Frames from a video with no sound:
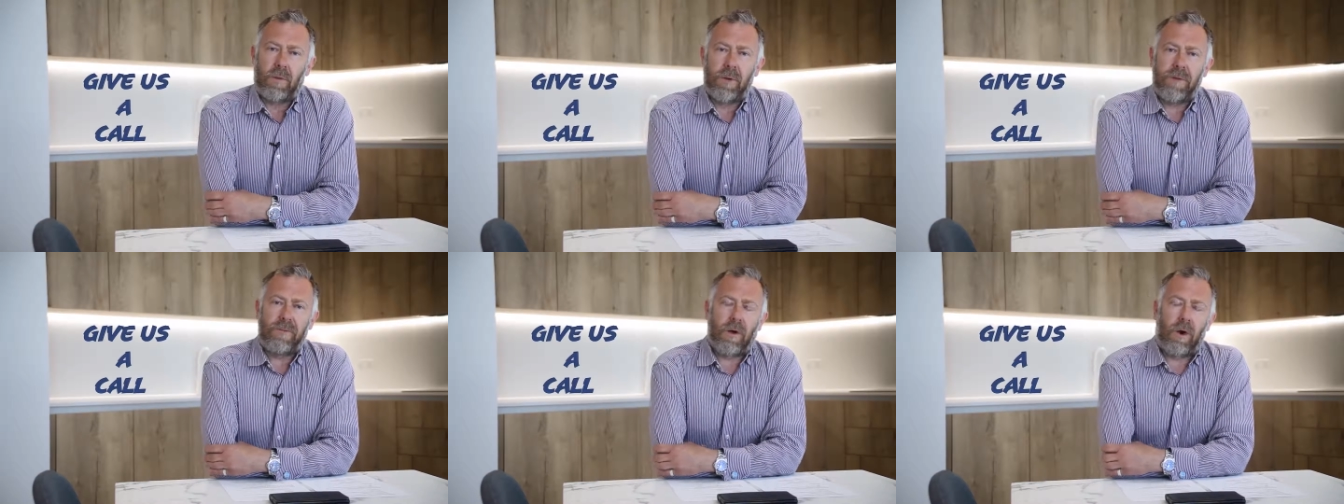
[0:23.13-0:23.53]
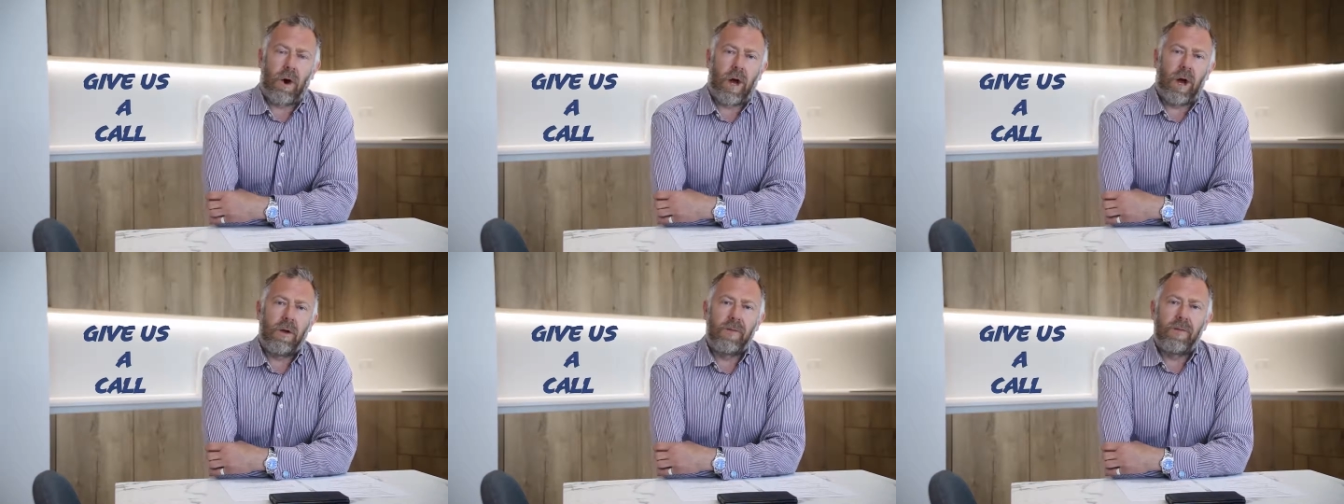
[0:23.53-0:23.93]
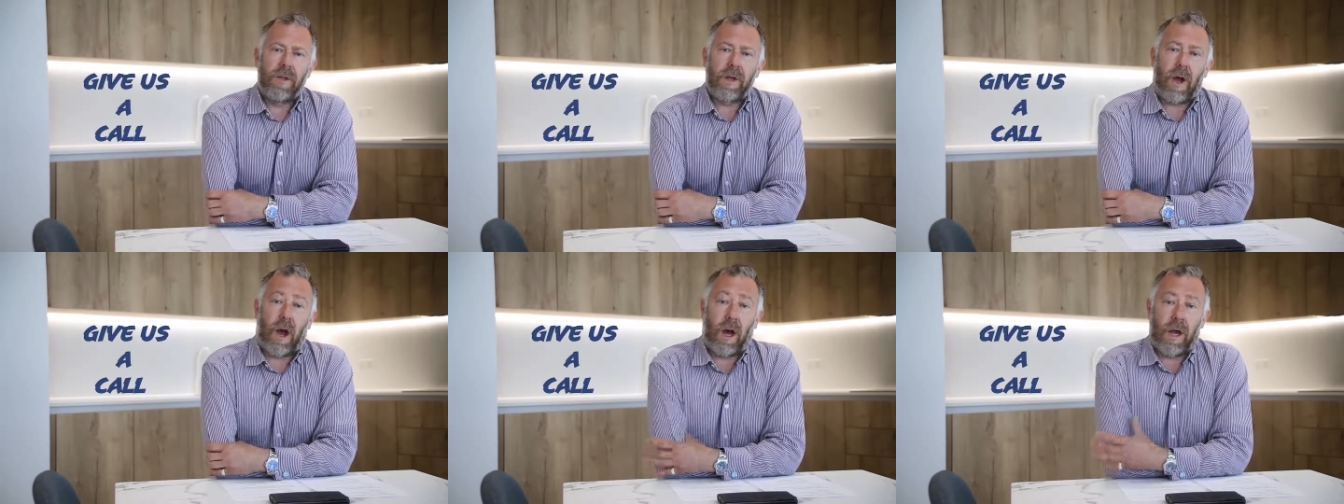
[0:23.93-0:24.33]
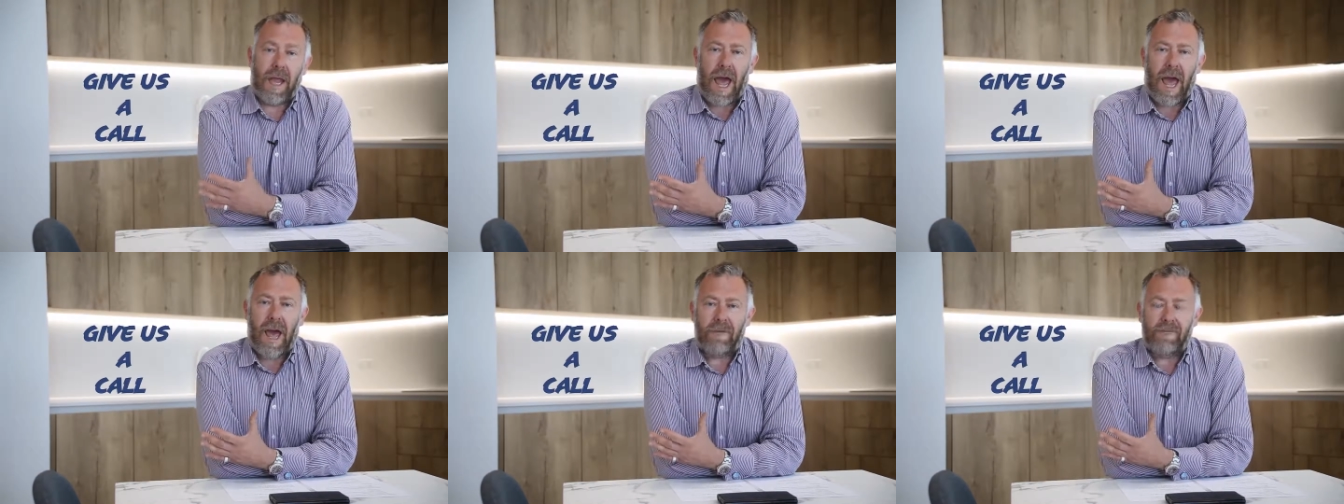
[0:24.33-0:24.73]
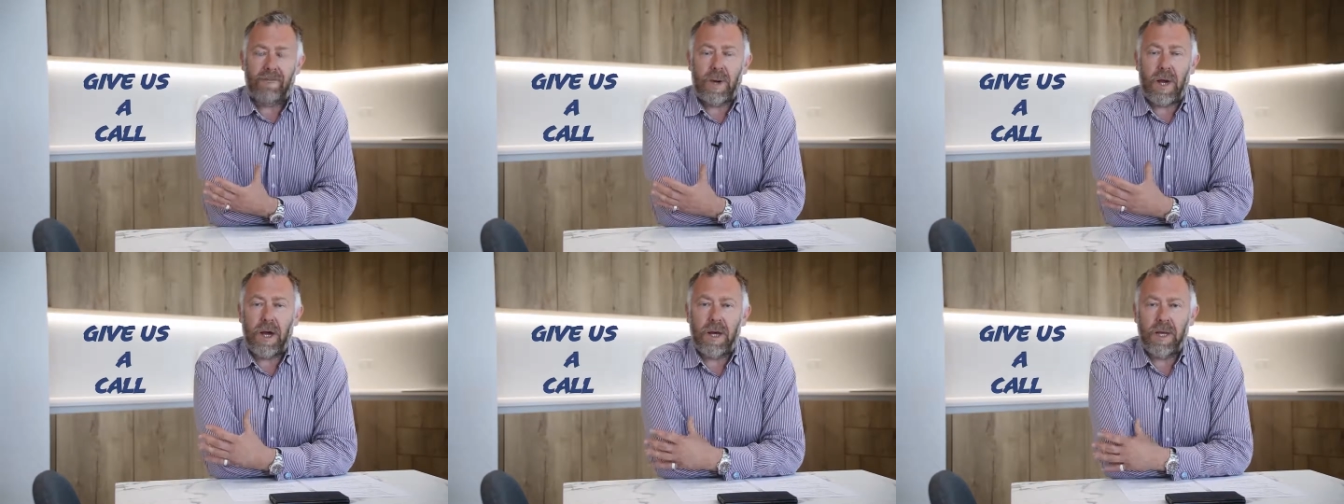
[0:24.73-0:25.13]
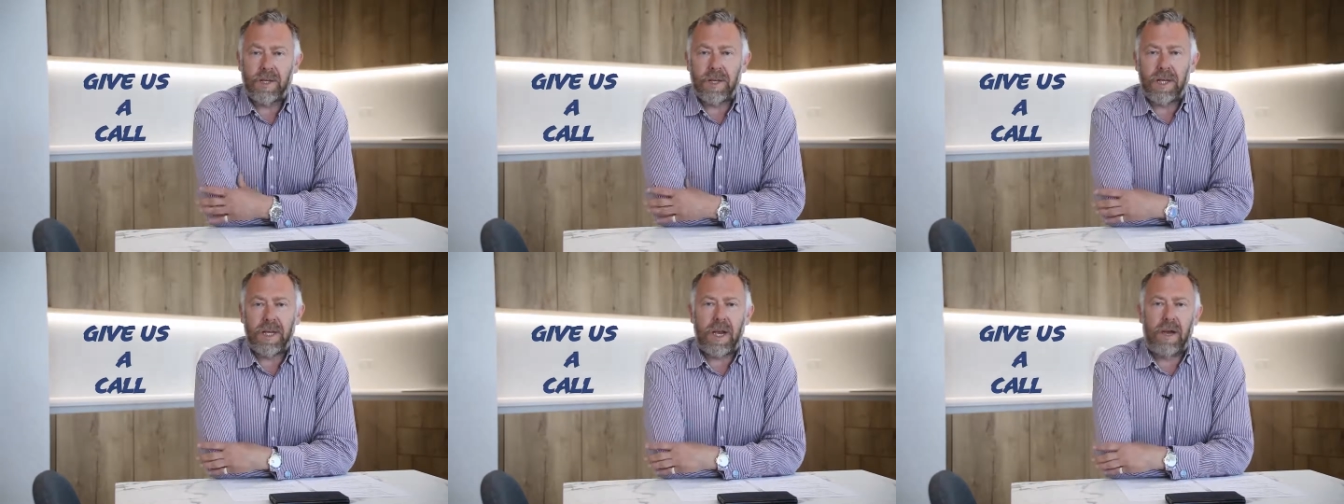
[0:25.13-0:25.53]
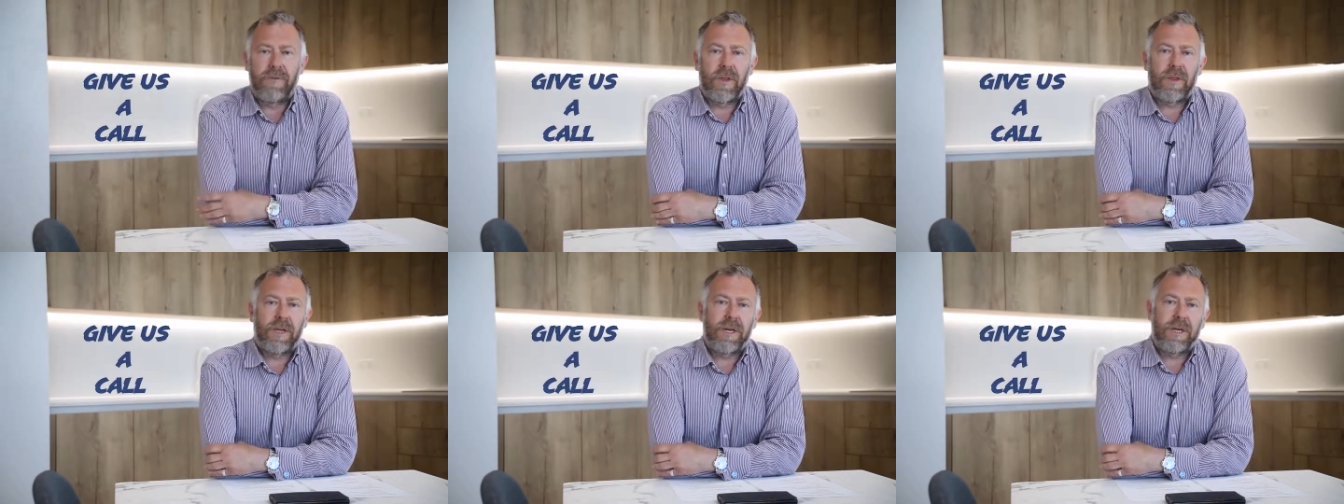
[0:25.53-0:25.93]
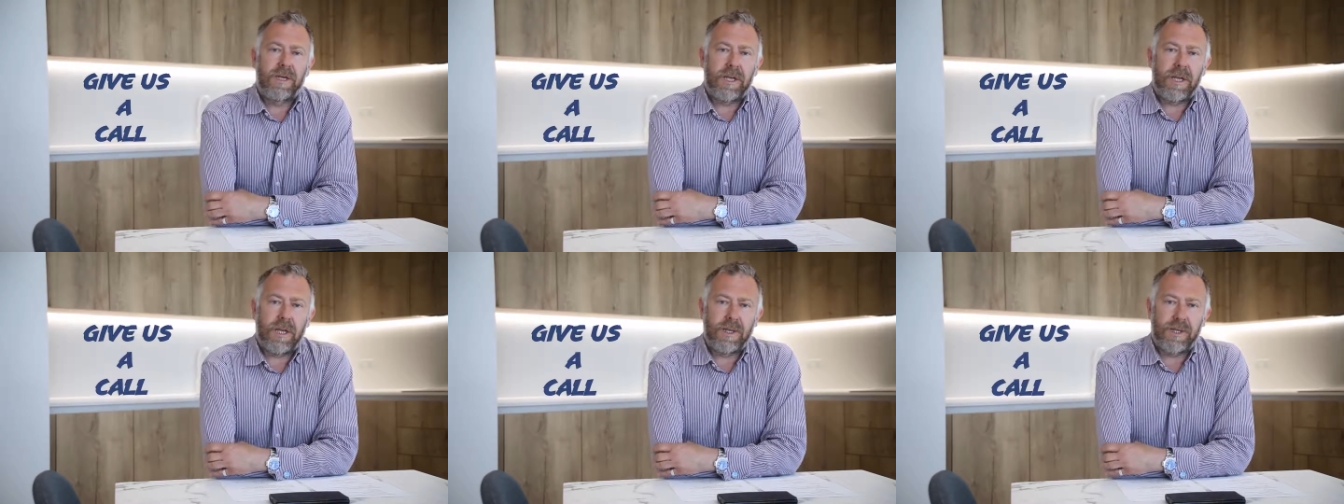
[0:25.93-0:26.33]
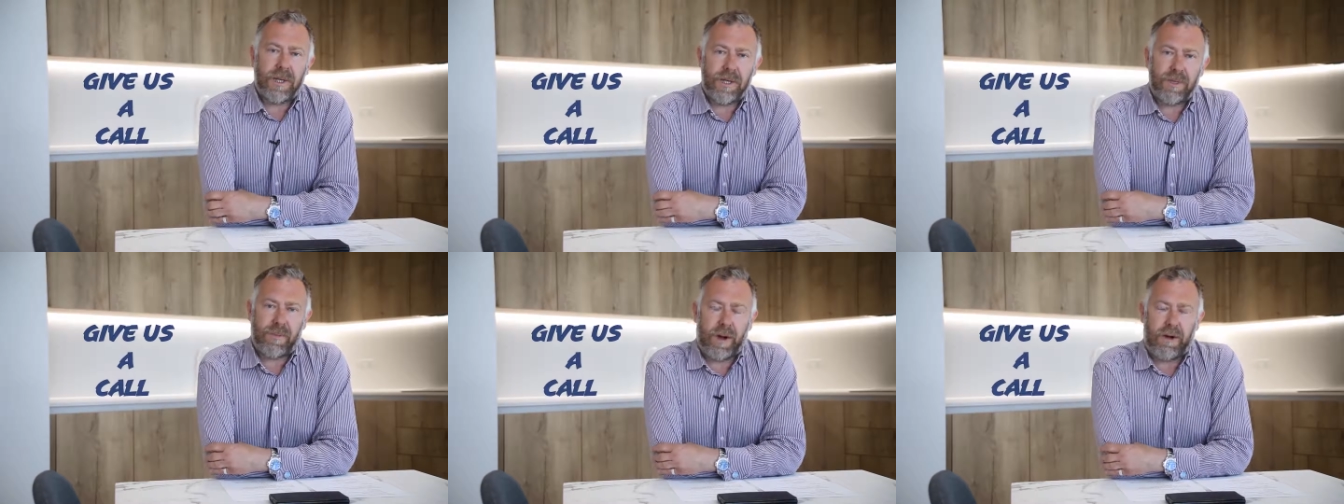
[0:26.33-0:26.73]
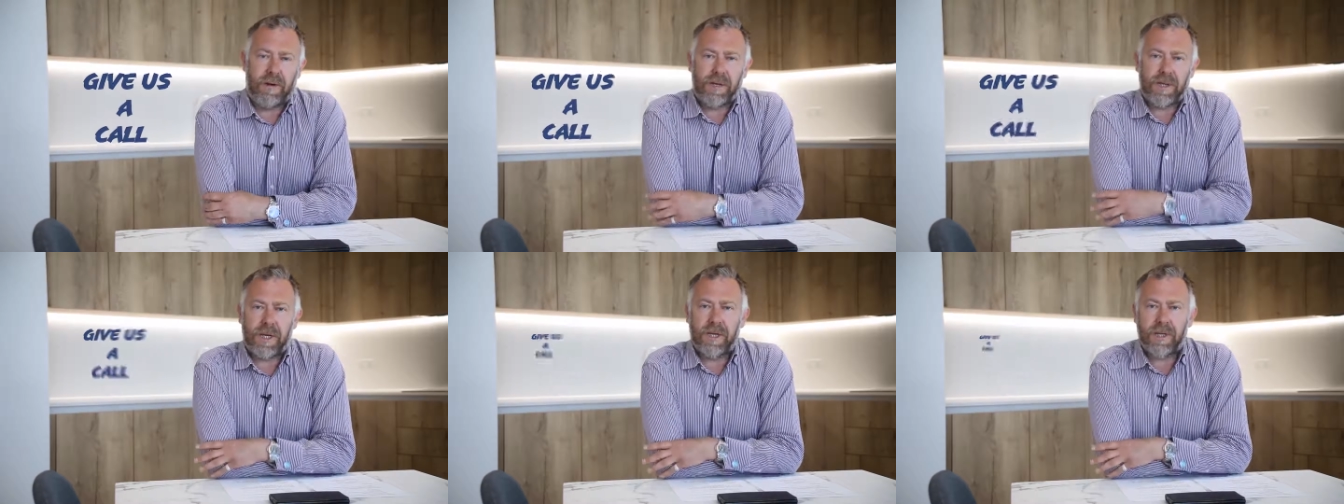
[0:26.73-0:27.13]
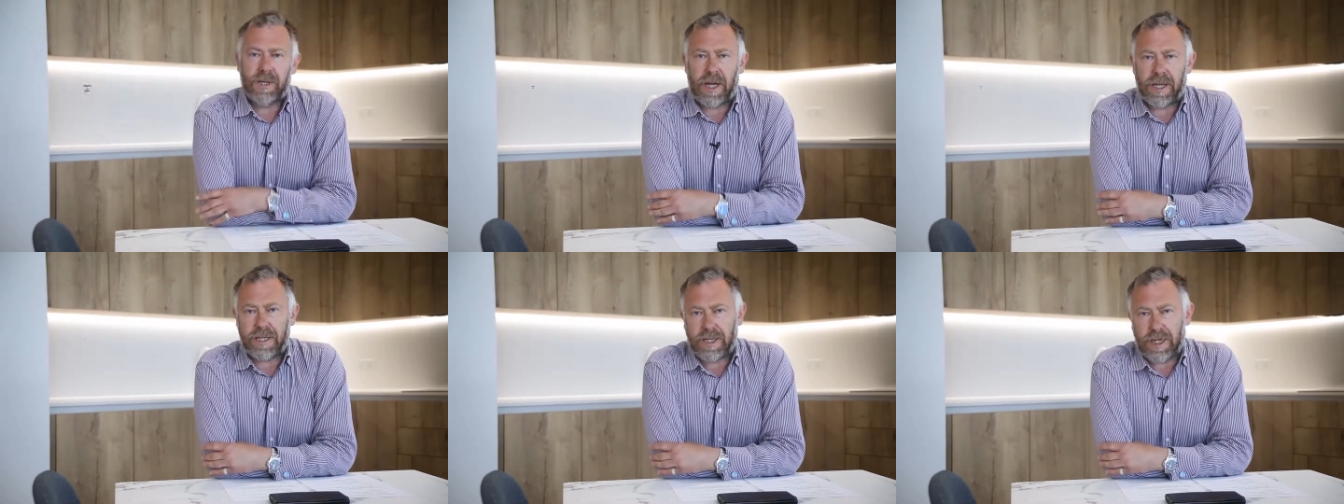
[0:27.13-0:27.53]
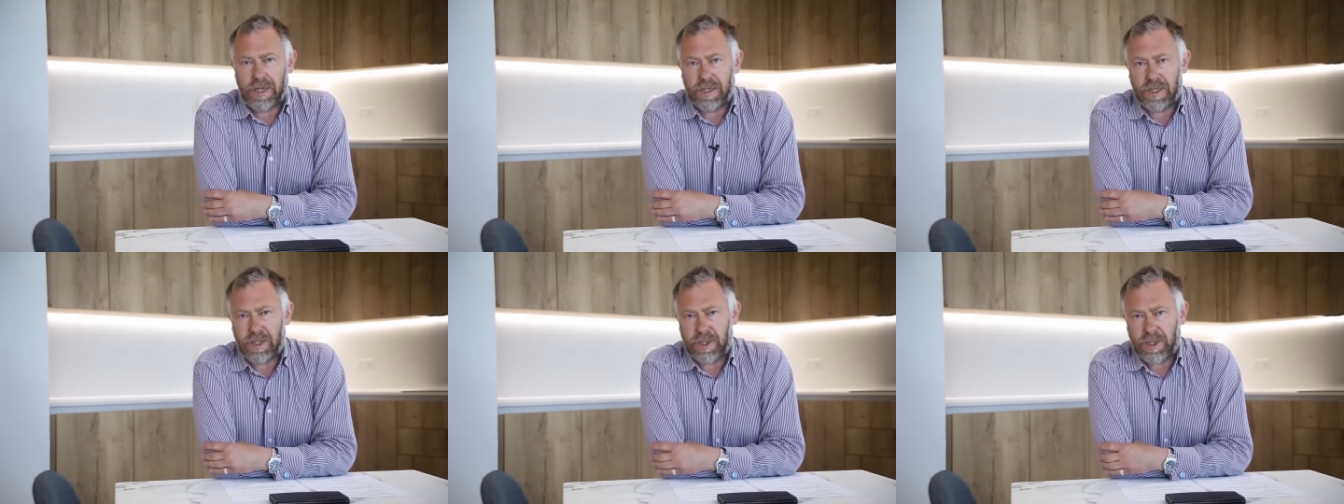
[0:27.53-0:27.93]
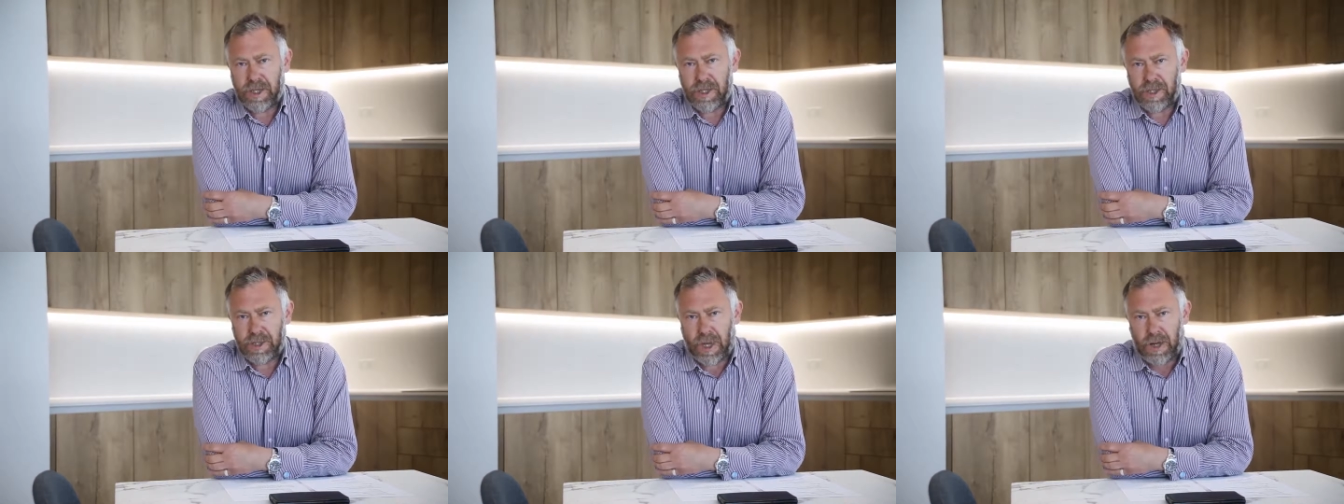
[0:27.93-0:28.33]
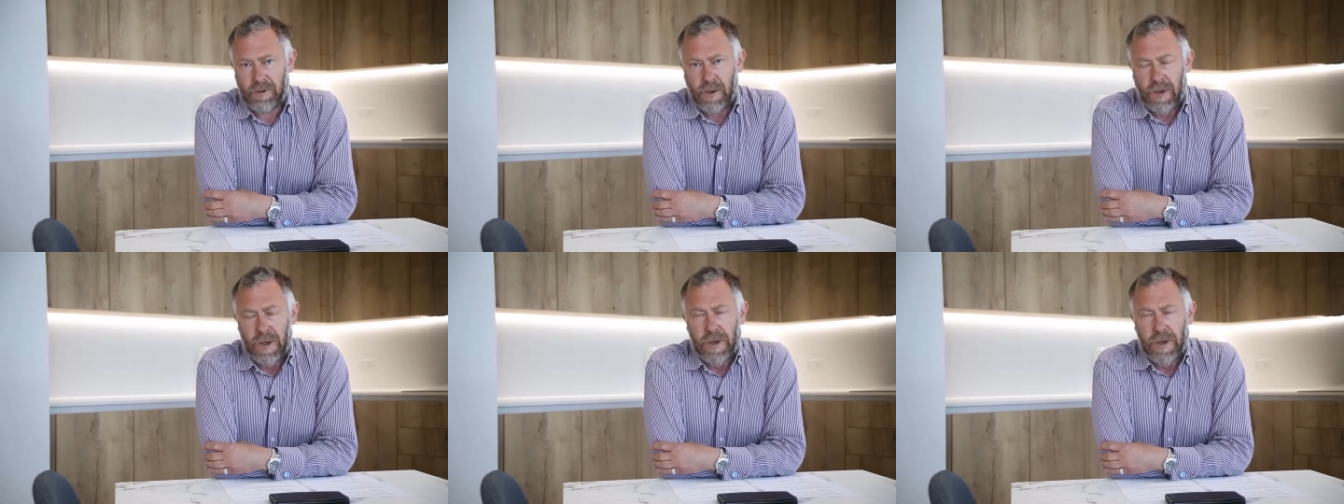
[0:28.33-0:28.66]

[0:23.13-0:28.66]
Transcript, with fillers: We've got over, I have personally over 30 years experience in estate agency. So